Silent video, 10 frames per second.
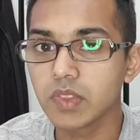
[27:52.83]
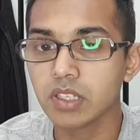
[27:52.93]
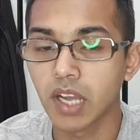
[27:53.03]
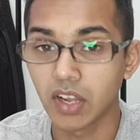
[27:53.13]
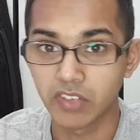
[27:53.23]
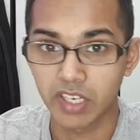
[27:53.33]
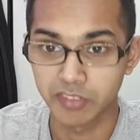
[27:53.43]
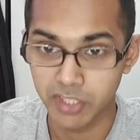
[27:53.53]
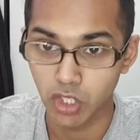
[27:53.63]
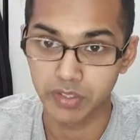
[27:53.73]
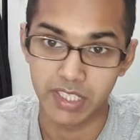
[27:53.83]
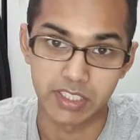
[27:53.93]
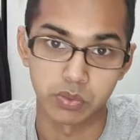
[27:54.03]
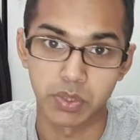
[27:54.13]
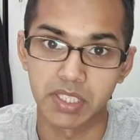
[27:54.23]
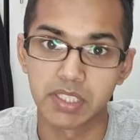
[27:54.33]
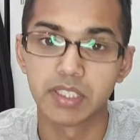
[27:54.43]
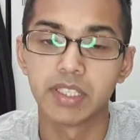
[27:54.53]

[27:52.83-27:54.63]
I've done a video on that as well.